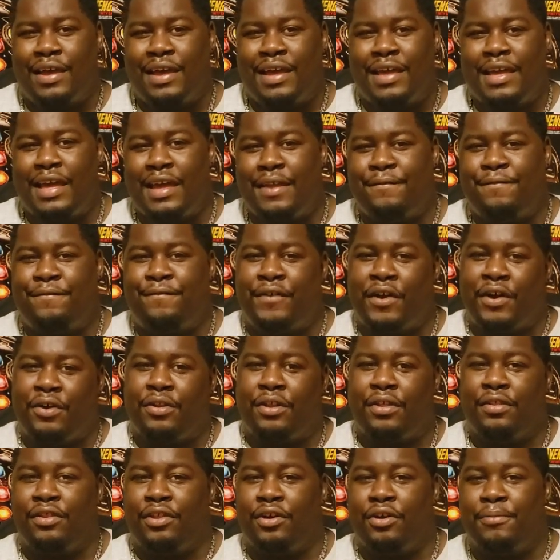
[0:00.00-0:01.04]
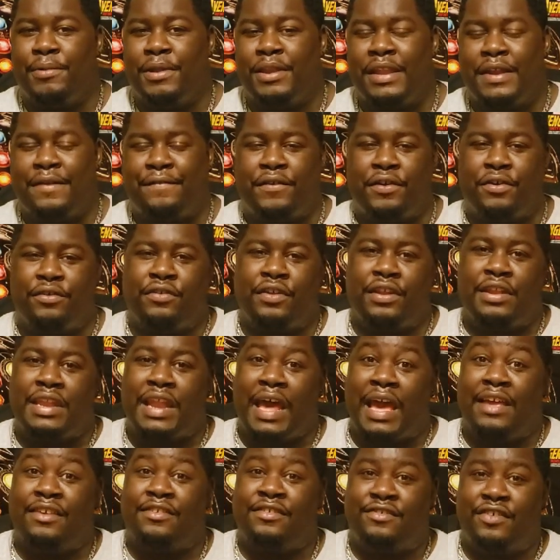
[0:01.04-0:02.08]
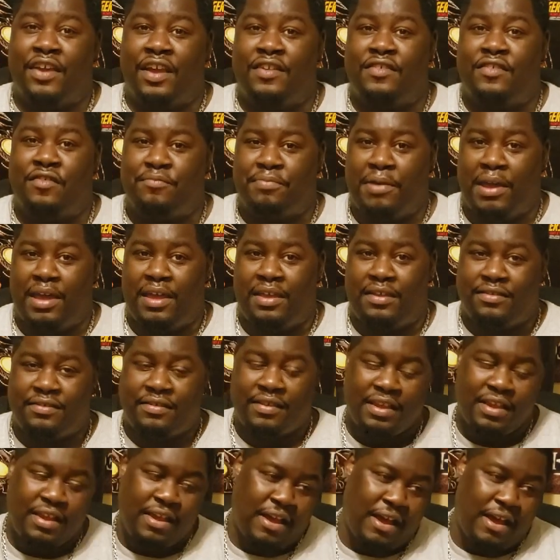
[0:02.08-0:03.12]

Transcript: it felt a little bit different. It was a nice change of pace.